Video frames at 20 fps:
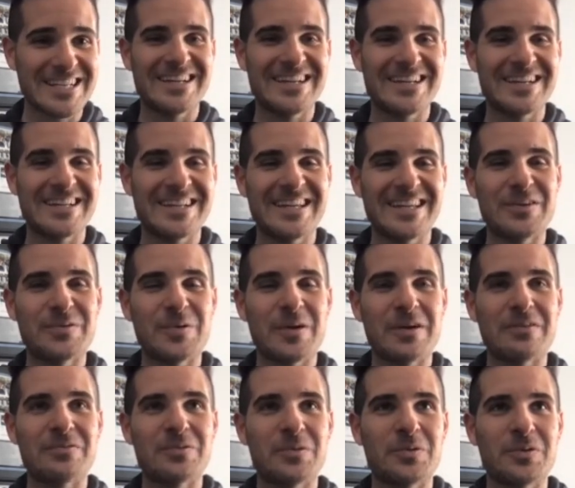in a league
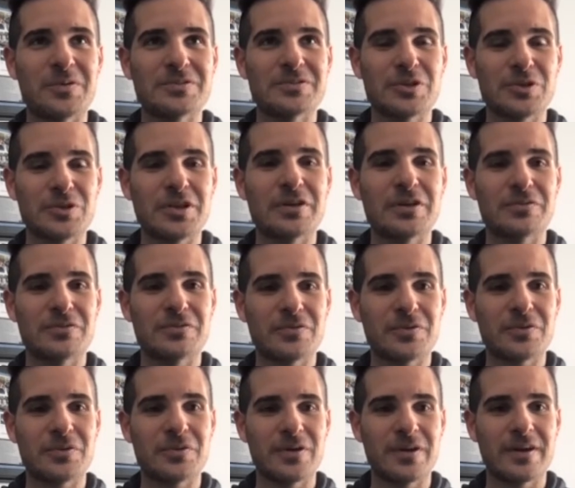where everyone is looking
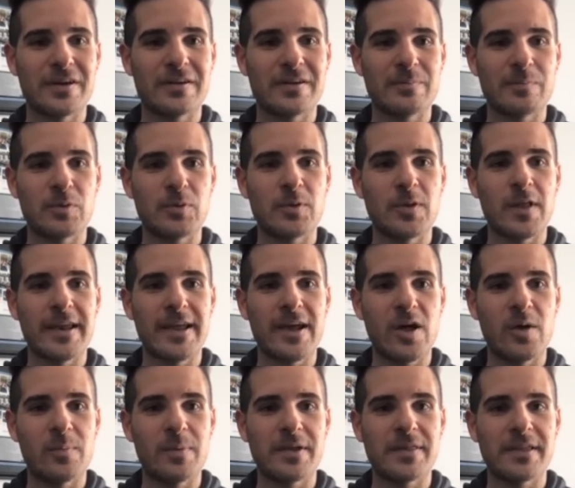for blue line
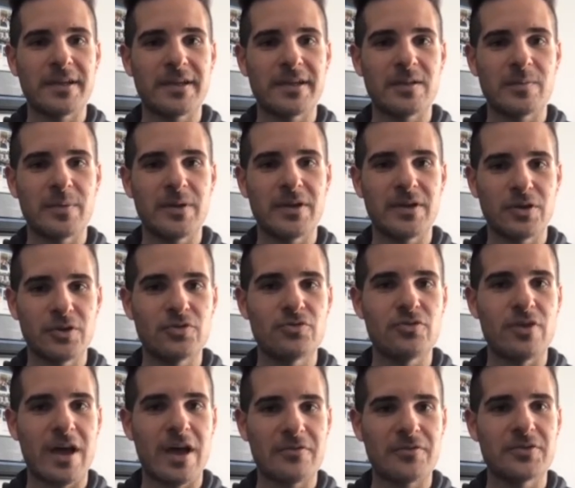help, I think it'll be a good
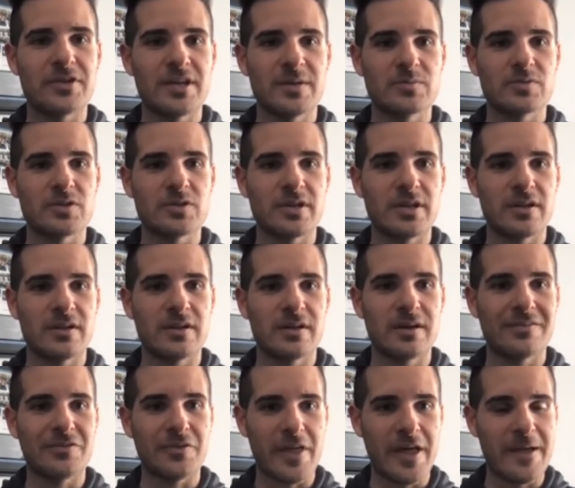draft for teams looking
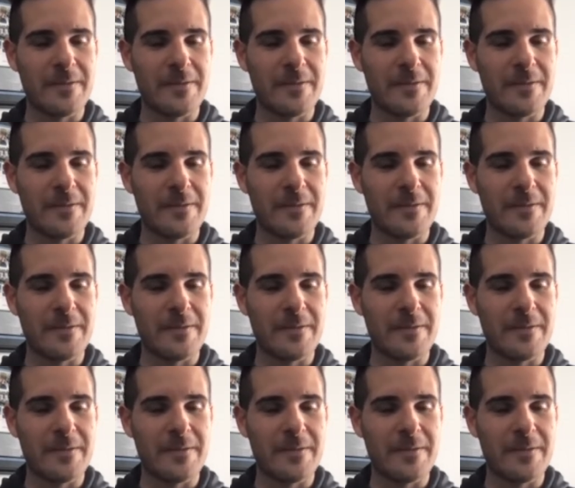for that.